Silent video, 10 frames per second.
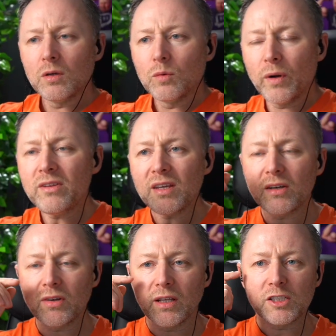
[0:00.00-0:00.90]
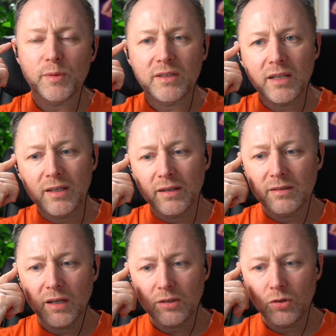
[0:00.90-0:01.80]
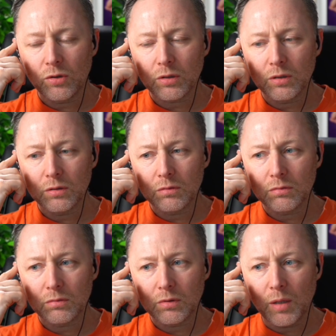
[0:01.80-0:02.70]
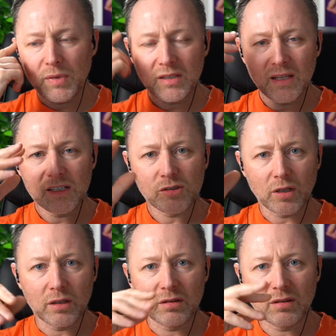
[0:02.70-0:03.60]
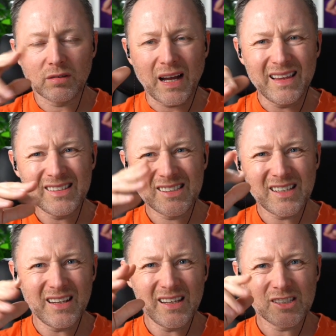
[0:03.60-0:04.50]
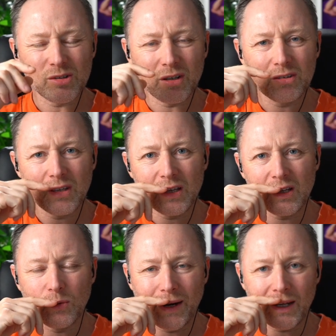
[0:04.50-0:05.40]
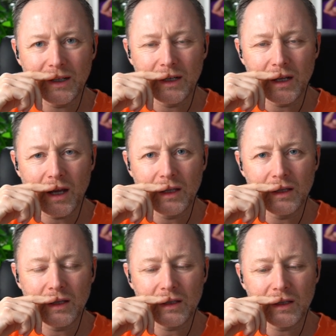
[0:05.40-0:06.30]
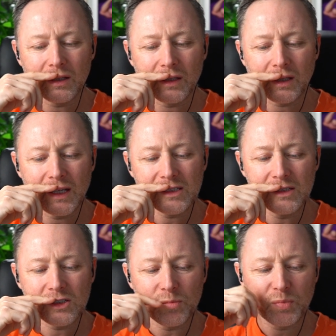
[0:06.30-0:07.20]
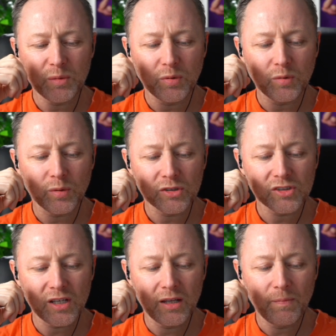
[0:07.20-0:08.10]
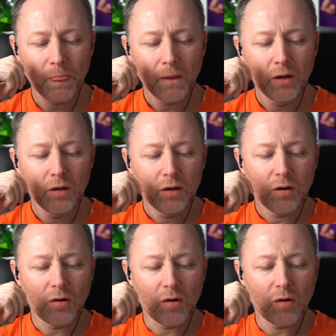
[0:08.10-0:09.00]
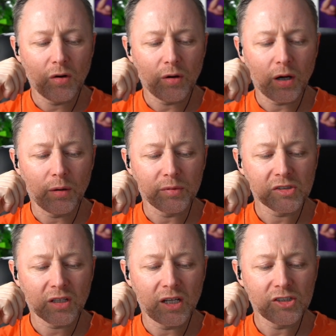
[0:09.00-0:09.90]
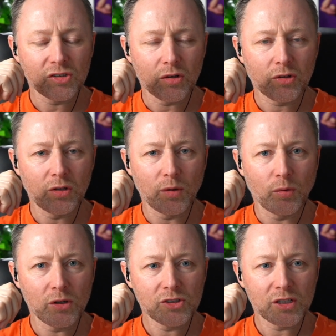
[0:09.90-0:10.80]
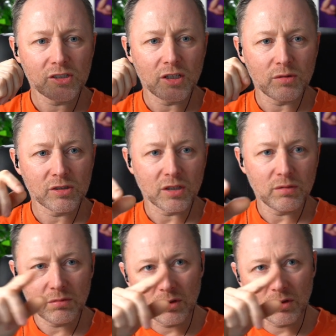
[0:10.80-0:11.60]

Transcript: One thing I realised when I did that TikTok, and me doing the sort of dancing-y sort of thing, and the winking and the kissing, some people were saying, oh, I was cringing, or I couldn't watch this, and it was like, you